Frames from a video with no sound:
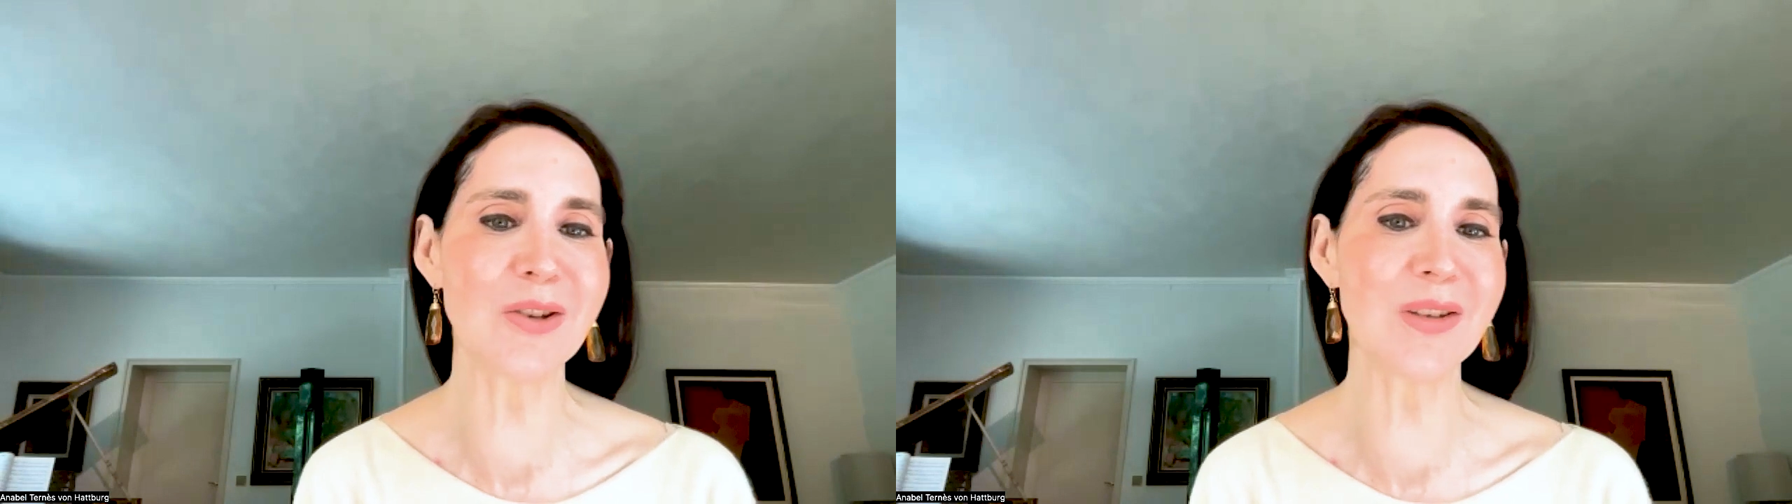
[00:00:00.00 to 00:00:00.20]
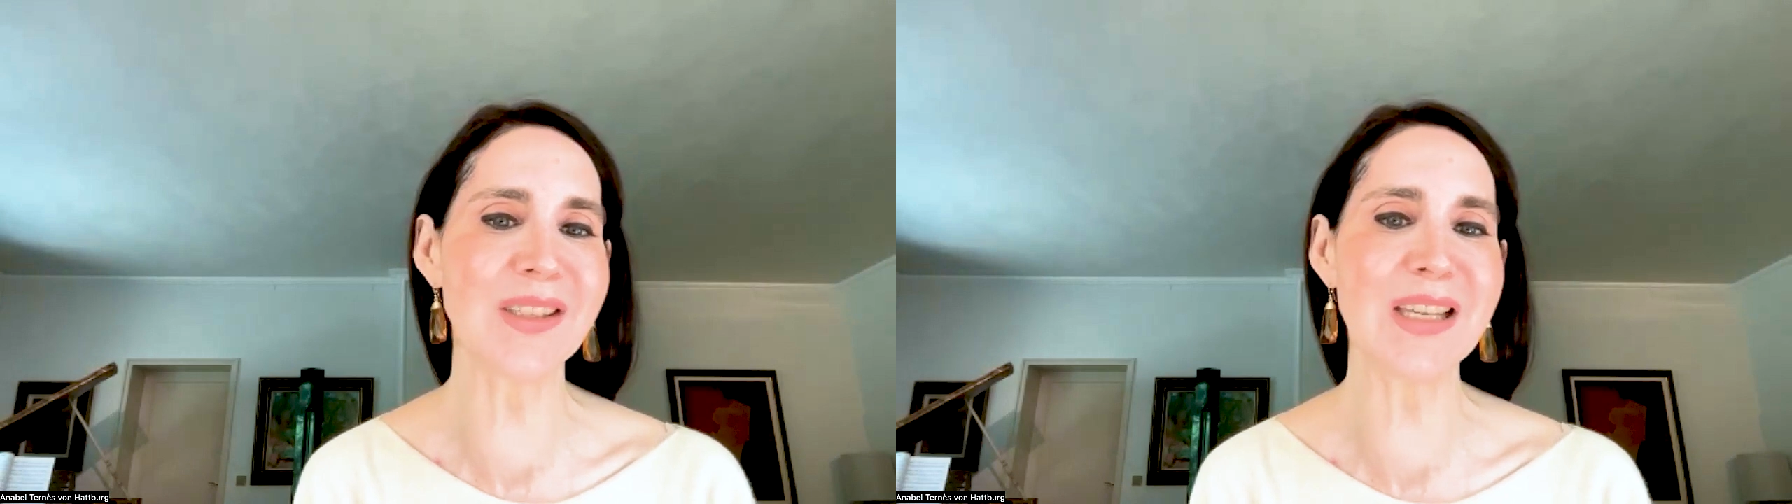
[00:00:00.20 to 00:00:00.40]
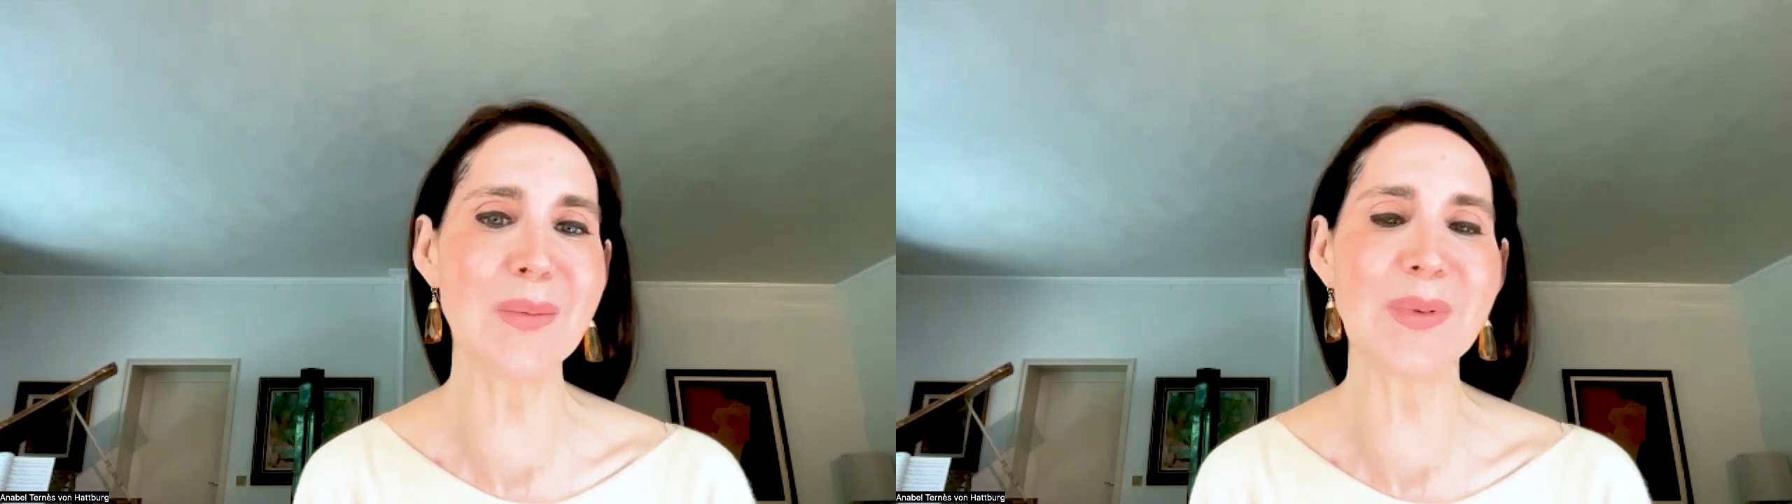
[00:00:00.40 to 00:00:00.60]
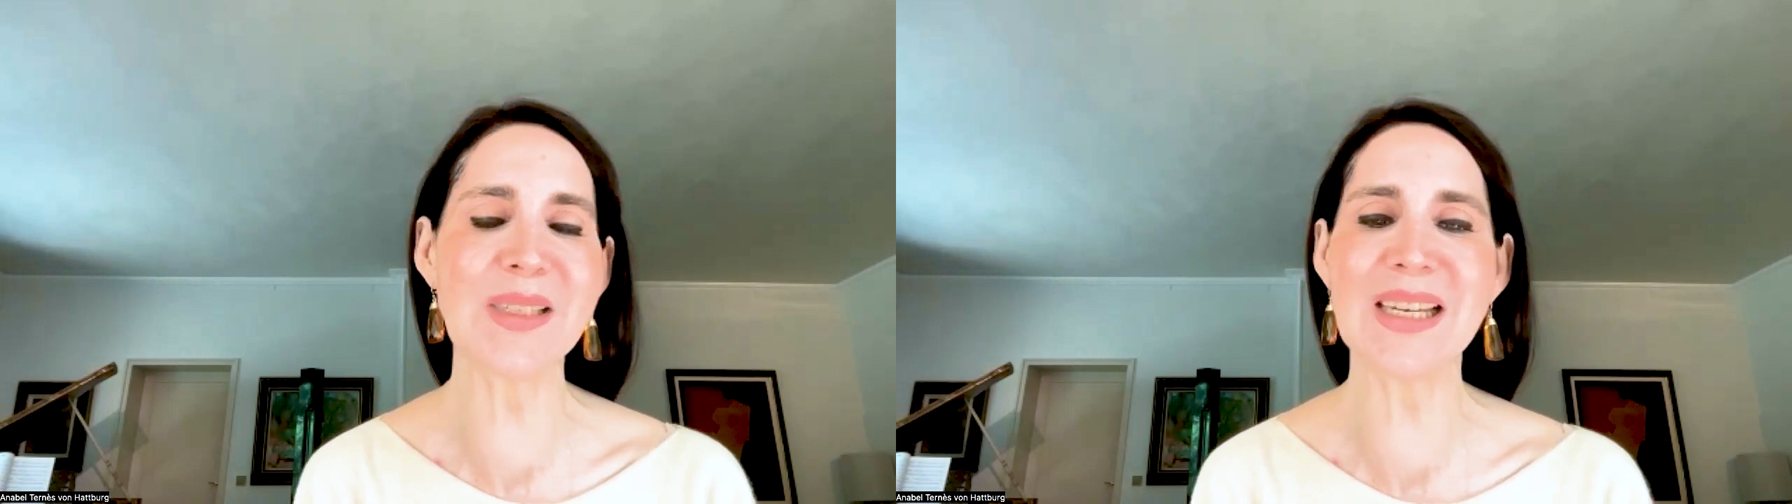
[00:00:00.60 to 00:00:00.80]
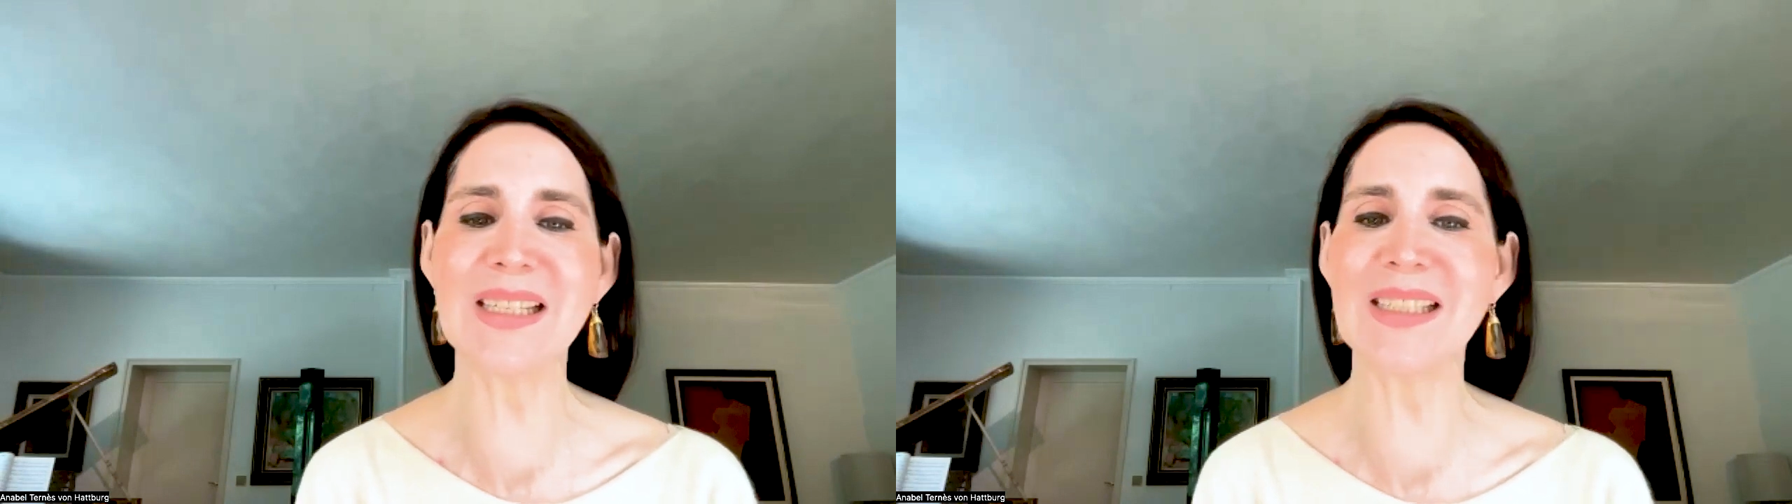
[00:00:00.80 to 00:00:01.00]
the
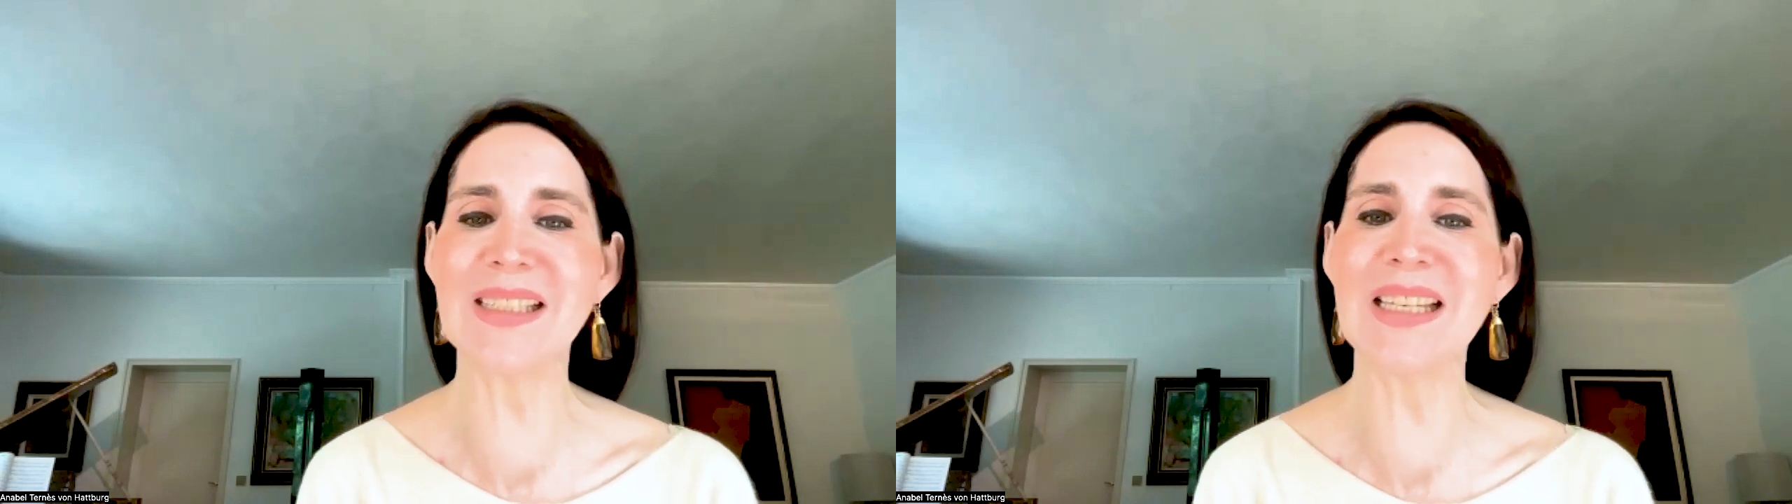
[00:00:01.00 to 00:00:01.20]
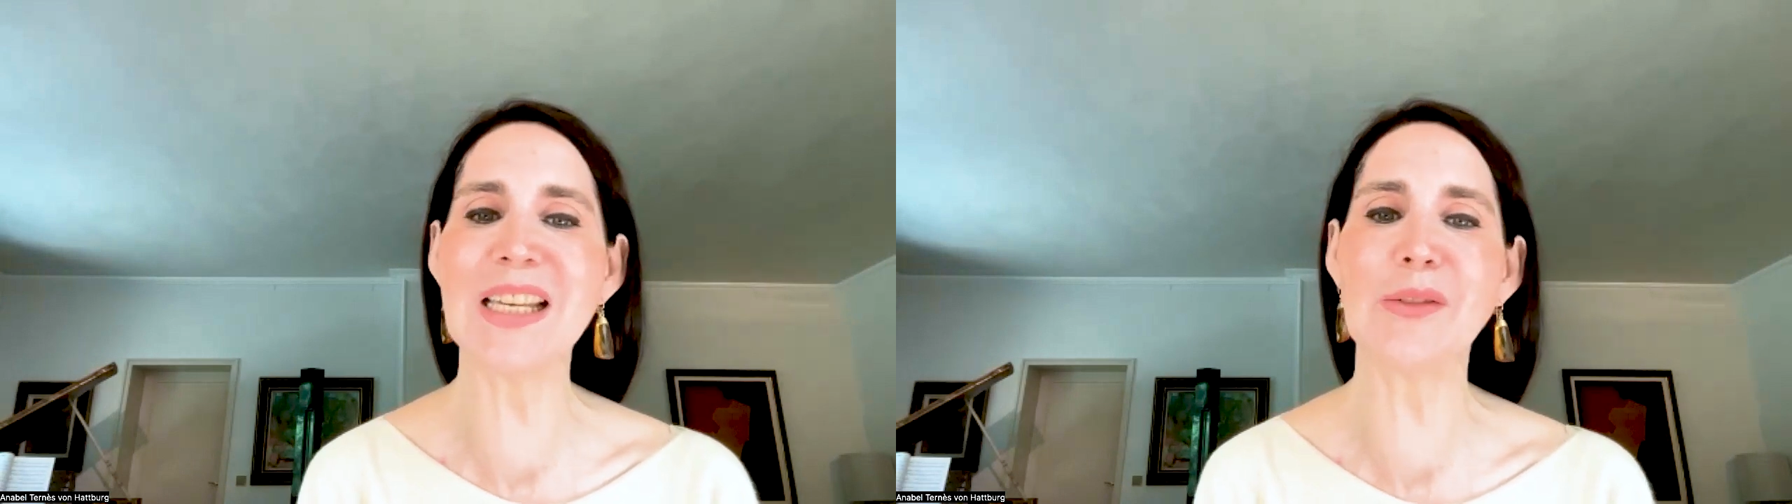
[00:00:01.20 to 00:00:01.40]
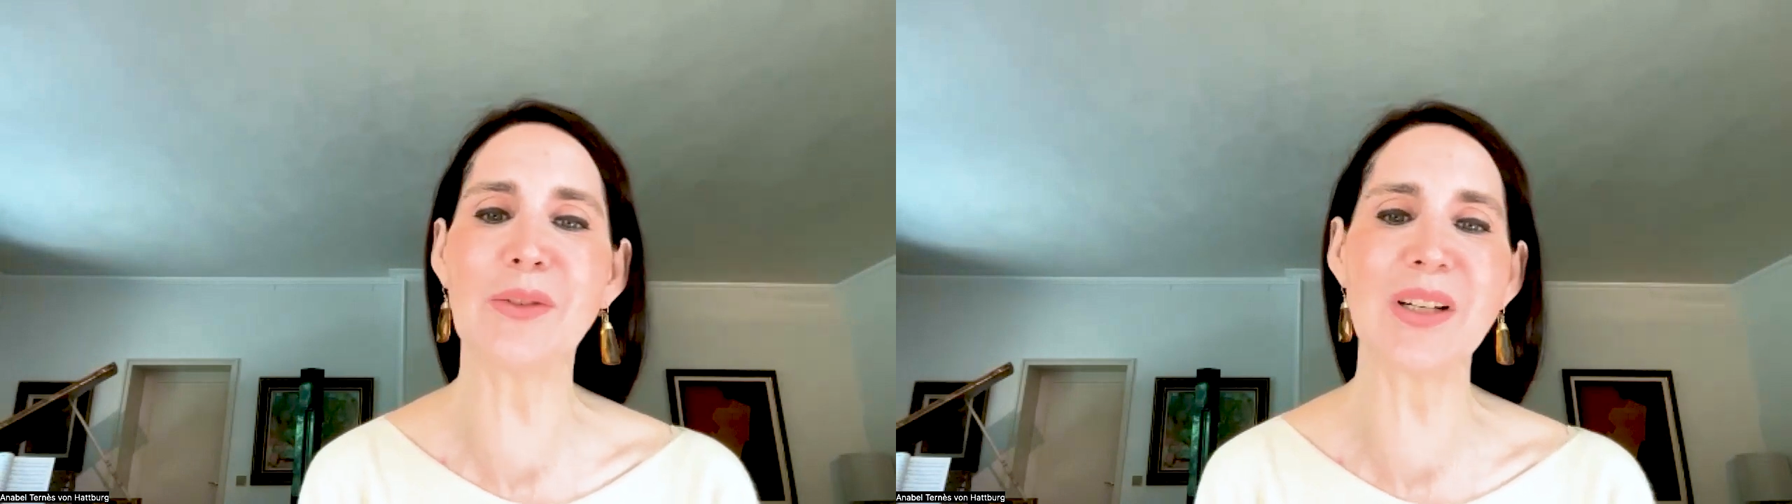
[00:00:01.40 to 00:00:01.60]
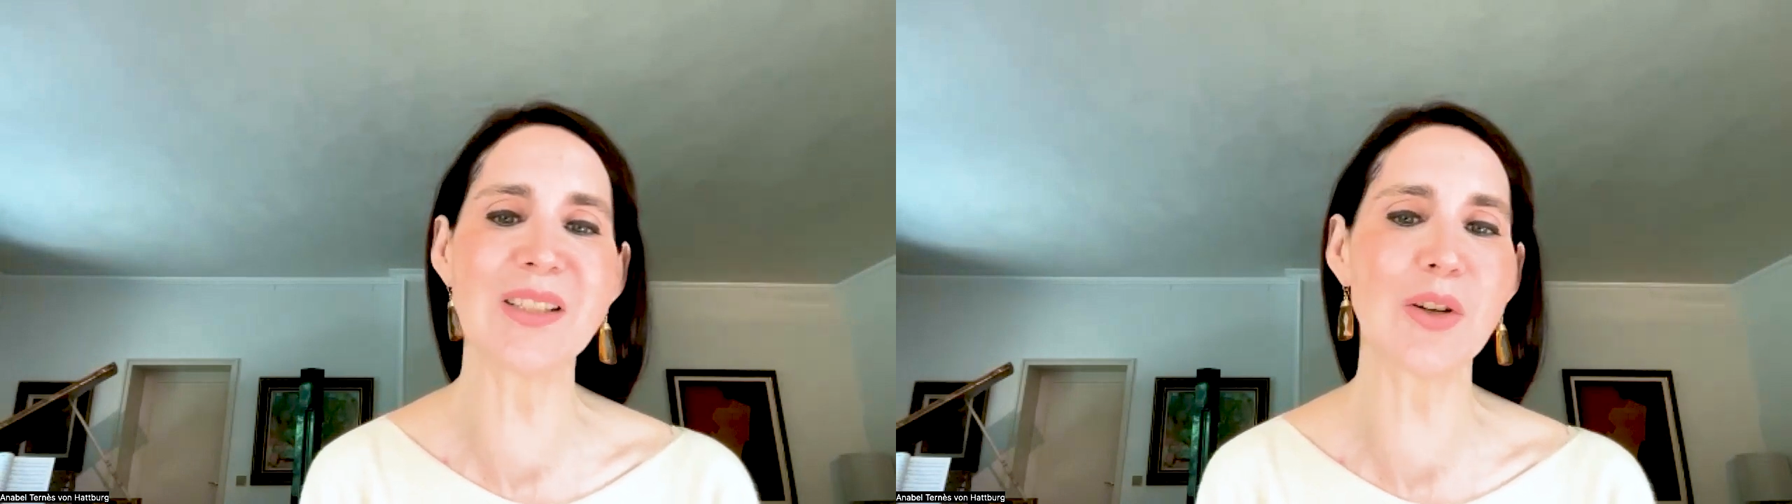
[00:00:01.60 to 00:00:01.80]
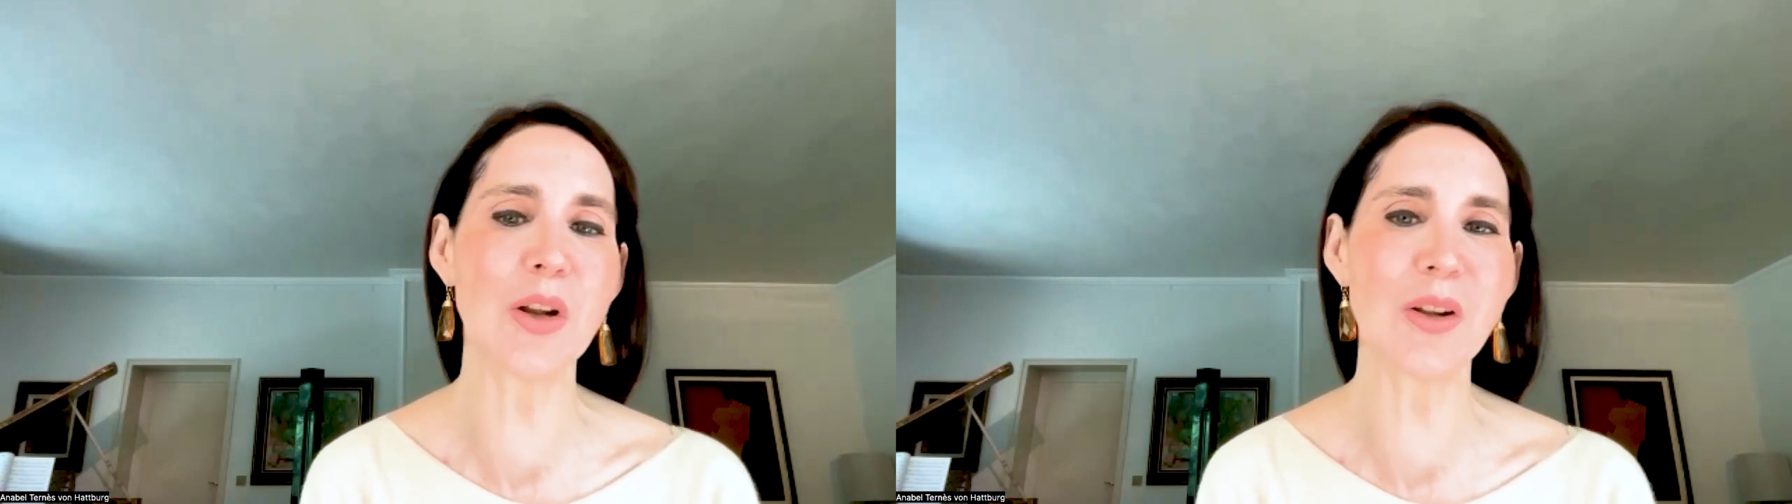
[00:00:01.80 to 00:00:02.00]
deep-seated need for
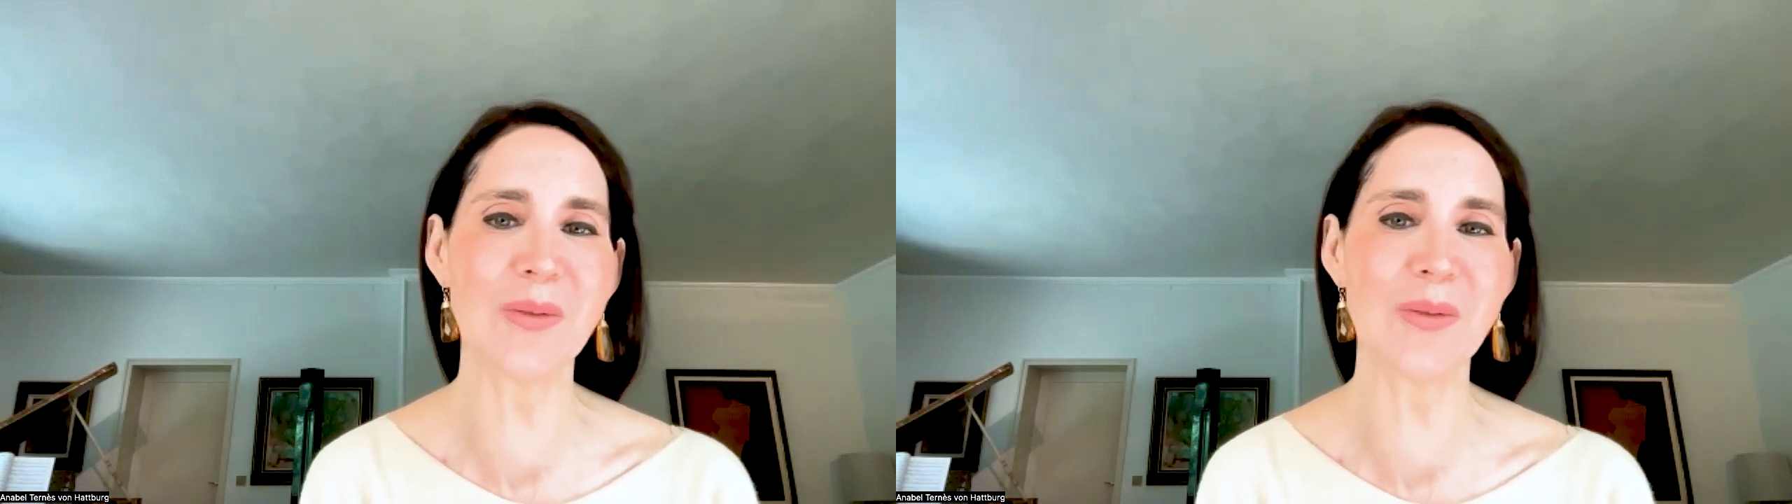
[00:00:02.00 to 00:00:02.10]
external